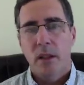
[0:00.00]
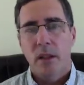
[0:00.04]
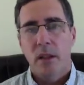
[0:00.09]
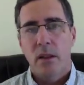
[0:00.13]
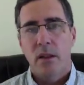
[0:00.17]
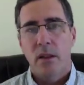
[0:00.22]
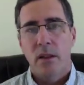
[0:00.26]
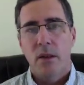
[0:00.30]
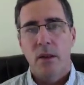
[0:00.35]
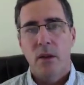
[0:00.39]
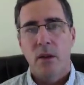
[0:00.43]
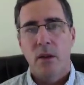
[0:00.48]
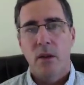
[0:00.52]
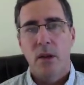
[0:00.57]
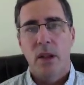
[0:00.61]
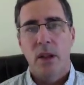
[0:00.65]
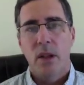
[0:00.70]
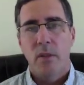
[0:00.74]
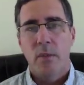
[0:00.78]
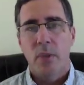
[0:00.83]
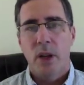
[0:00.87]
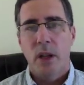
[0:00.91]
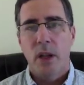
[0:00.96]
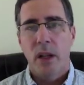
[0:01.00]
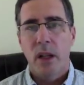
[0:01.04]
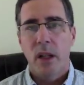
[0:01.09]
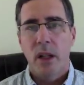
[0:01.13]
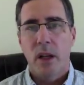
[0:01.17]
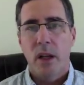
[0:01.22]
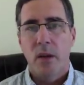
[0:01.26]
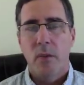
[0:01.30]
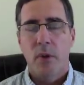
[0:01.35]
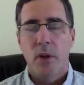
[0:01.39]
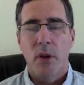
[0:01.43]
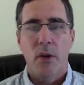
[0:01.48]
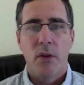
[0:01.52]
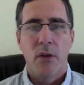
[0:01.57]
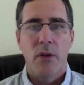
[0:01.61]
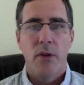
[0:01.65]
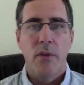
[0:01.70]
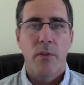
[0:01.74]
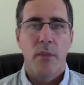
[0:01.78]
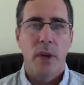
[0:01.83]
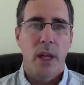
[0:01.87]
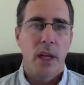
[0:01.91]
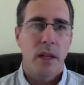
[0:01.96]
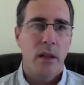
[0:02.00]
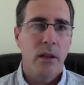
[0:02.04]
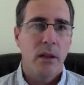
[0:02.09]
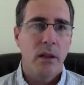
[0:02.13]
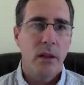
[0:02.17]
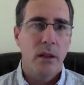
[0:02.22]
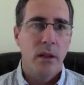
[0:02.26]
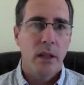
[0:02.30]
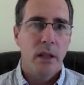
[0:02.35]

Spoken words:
The soul and the body are both matter,